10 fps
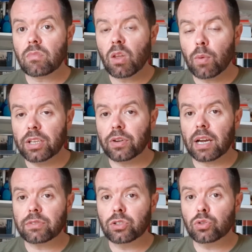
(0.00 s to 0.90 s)
when you
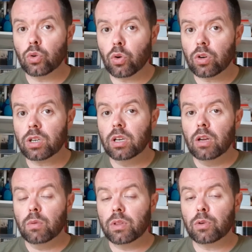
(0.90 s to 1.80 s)
have to talk
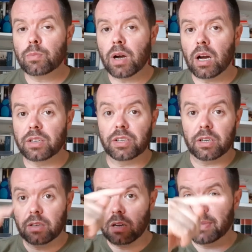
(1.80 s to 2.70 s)
with your partner
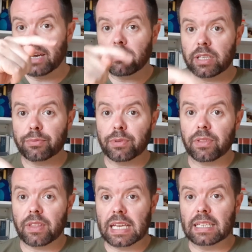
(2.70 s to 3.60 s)
about
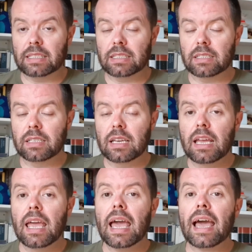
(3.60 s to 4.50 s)
different things,
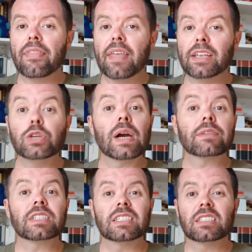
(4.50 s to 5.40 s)
and then you
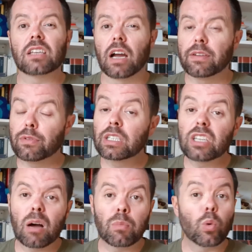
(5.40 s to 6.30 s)
have to decide, for
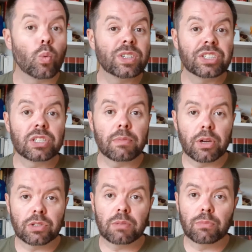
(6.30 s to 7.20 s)
example, which is the
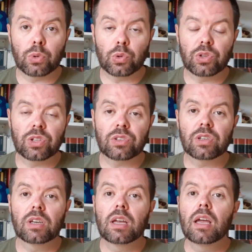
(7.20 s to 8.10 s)
most important.
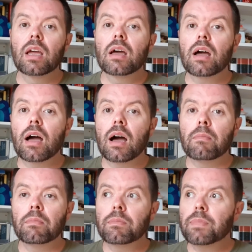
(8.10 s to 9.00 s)

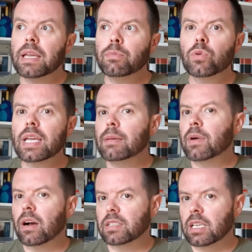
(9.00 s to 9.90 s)
People keep
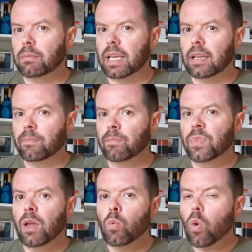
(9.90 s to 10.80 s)
asking me,
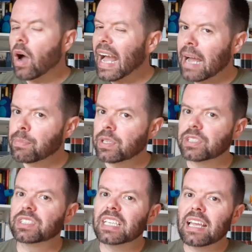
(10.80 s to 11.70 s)
what
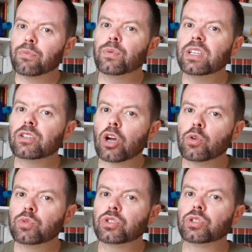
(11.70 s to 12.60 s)
happens if we
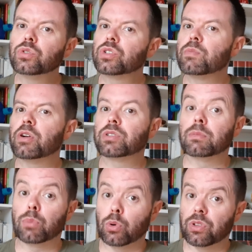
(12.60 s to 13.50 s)
don't choose the most
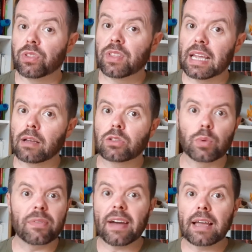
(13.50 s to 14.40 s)
important thing? Do
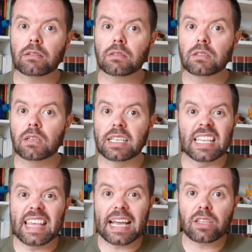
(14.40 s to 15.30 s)
we fail? Is
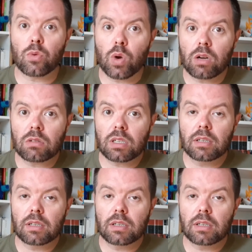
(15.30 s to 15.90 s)
it the end of the world?